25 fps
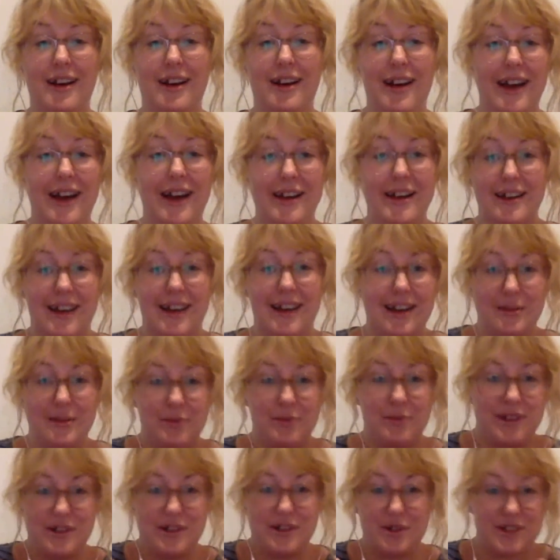And
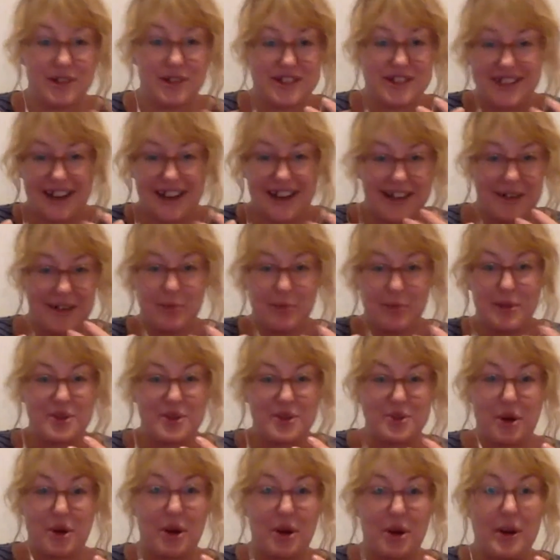we kind of
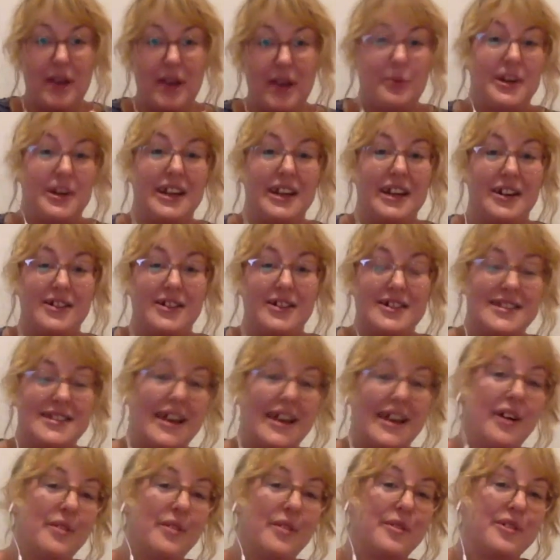withdraw within
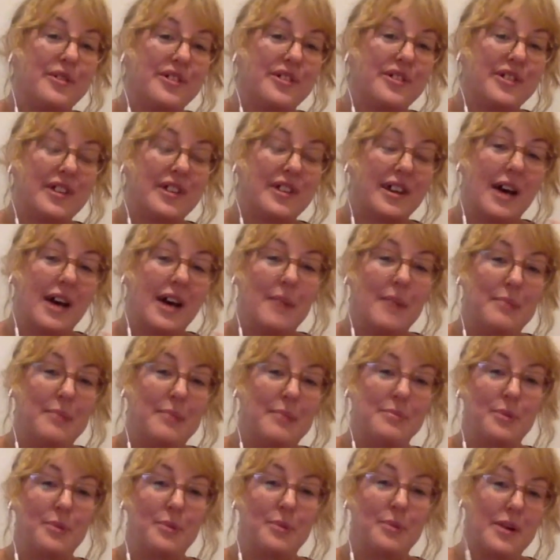ourselves a
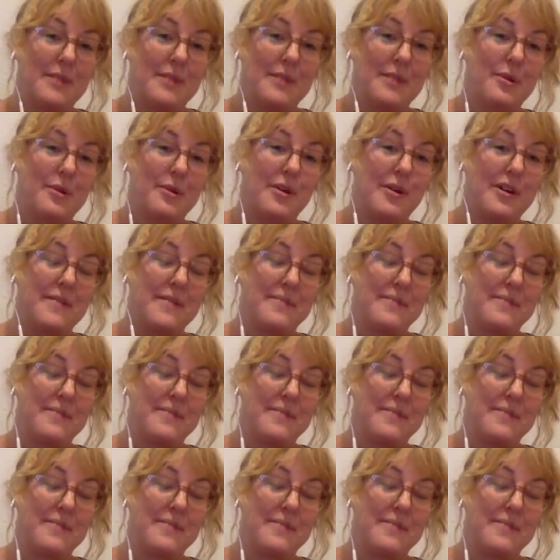bit more and more.